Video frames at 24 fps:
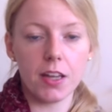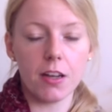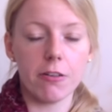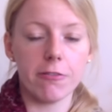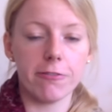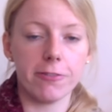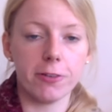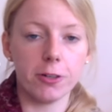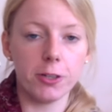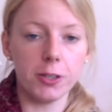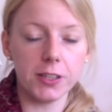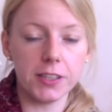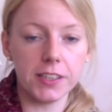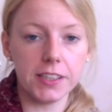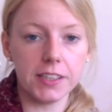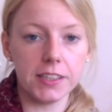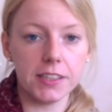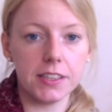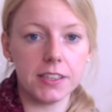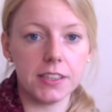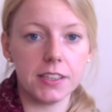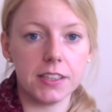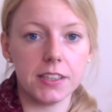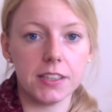
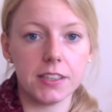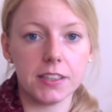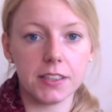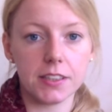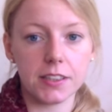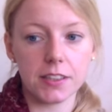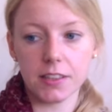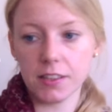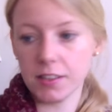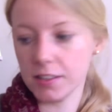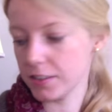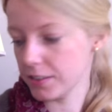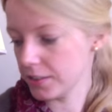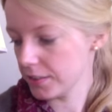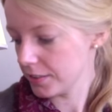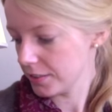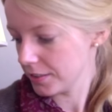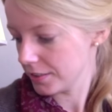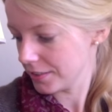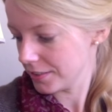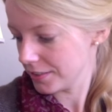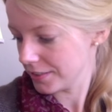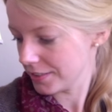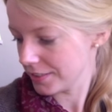WOLKE is
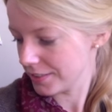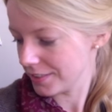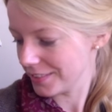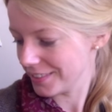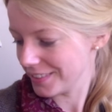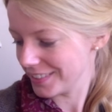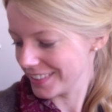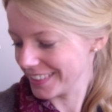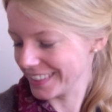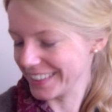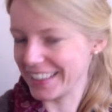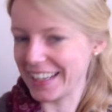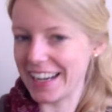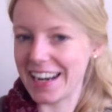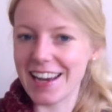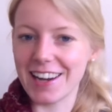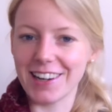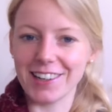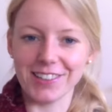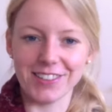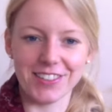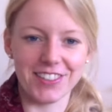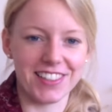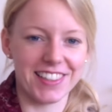
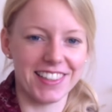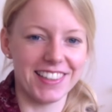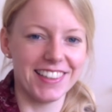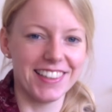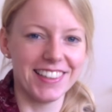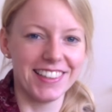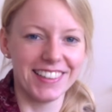cloud.